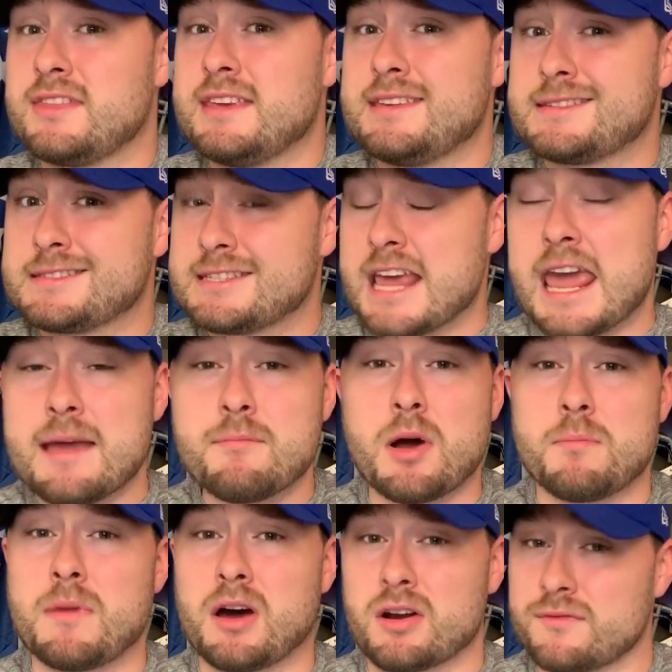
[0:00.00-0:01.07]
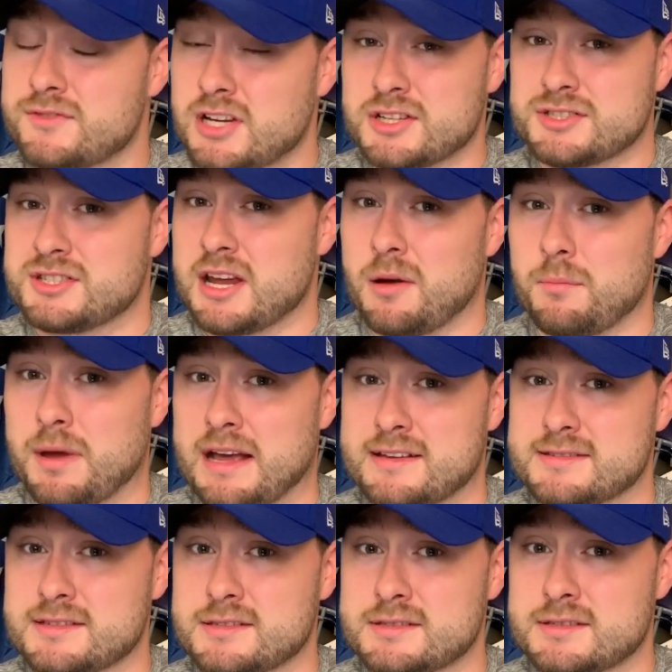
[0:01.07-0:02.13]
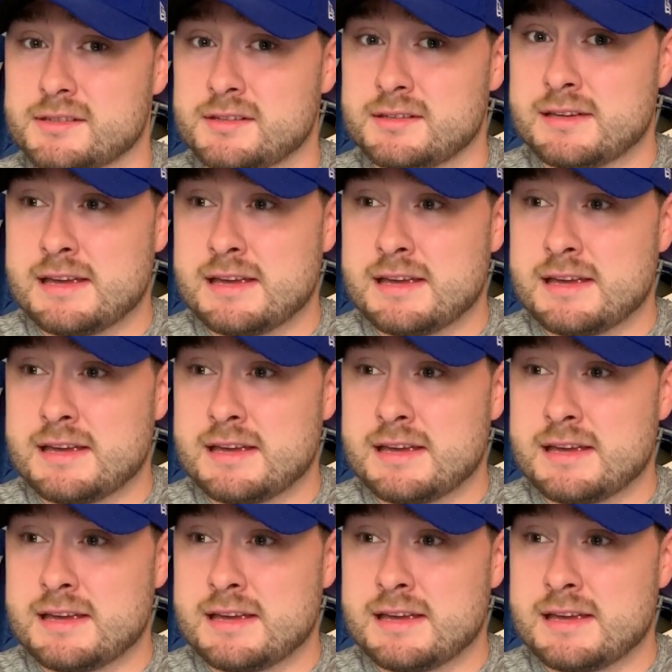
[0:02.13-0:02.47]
the same amount of touchdown passes.